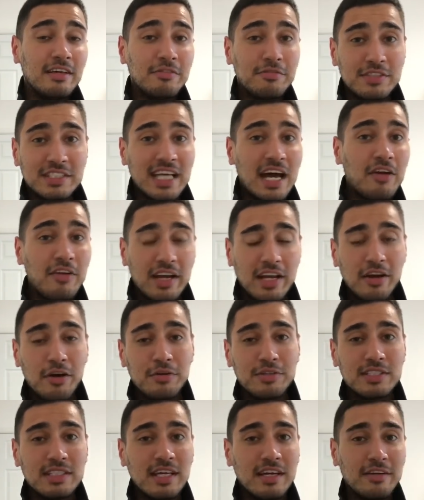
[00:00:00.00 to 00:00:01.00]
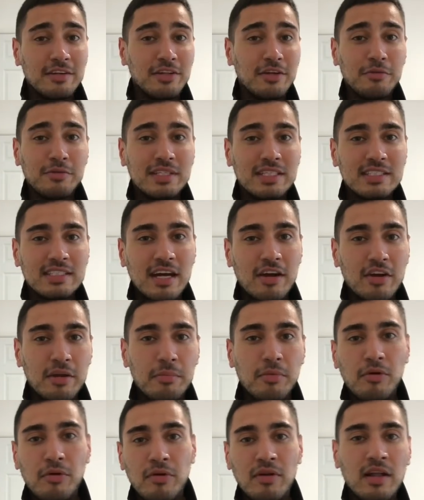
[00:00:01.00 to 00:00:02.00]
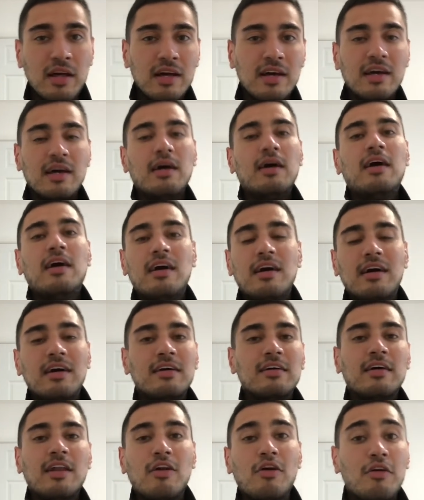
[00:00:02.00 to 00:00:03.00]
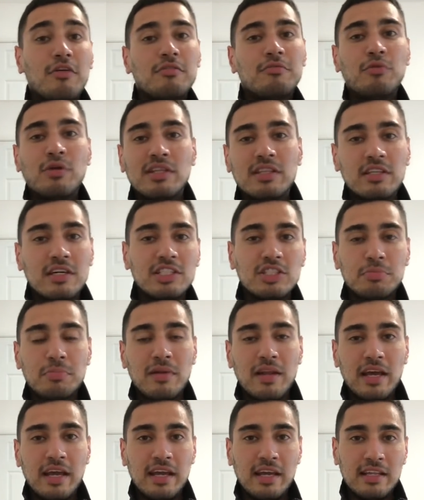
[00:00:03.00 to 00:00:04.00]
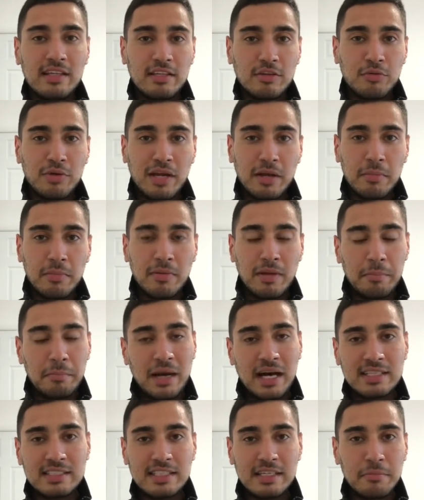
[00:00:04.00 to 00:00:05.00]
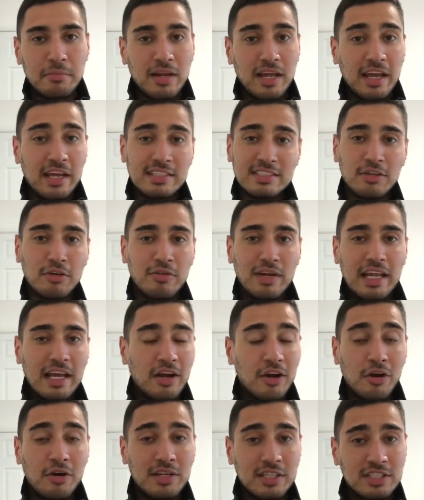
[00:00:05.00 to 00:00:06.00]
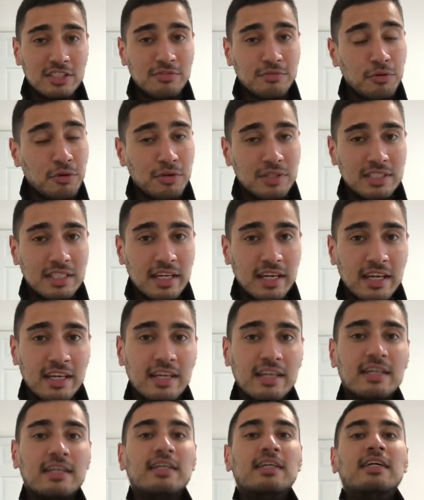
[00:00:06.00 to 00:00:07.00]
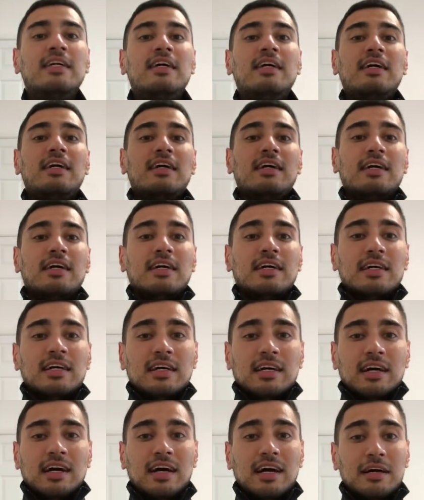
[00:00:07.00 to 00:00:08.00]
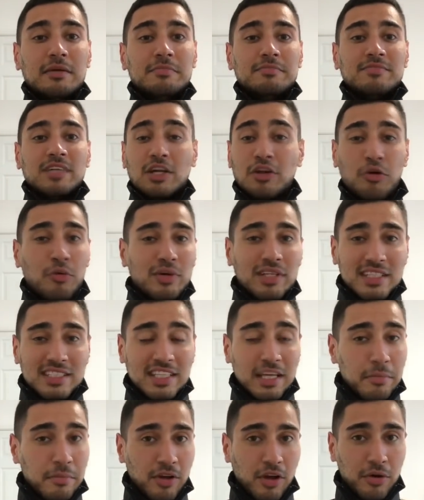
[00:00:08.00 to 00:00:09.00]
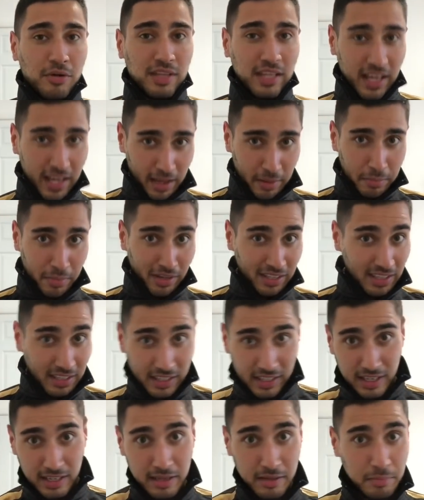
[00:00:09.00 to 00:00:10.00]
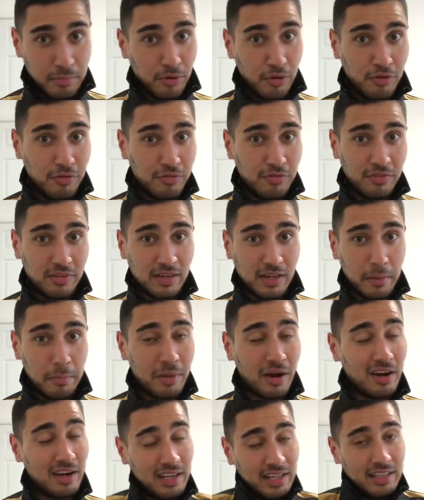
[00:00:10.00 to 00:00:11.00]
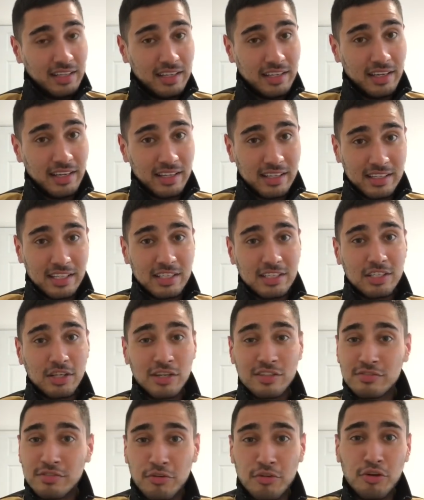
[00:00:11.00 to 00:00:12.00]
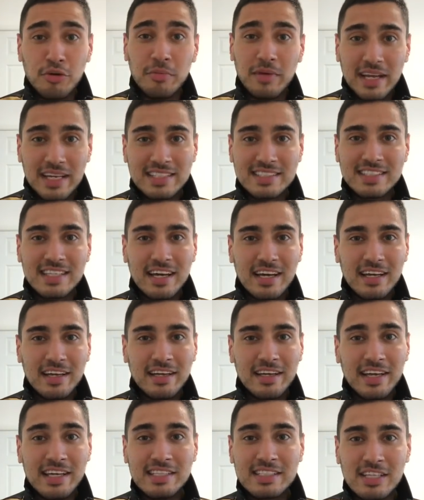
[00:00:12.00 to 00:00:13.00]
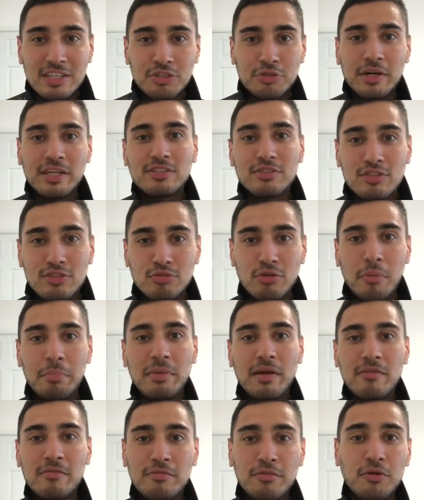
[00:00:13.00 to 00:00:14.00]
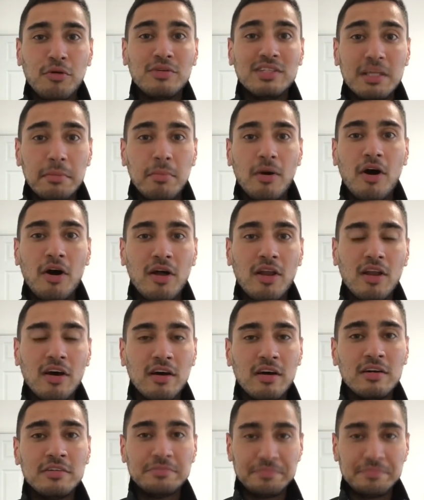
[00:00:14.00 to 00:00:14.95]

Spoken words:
Sarri goes there, with the Sarri ball. A lot of one-touch play and quick passing play is not really Icardi's forte. I don't want to see him go there, but the move, apparently the transfer rumour is that Inter trying to swap him for Dybala.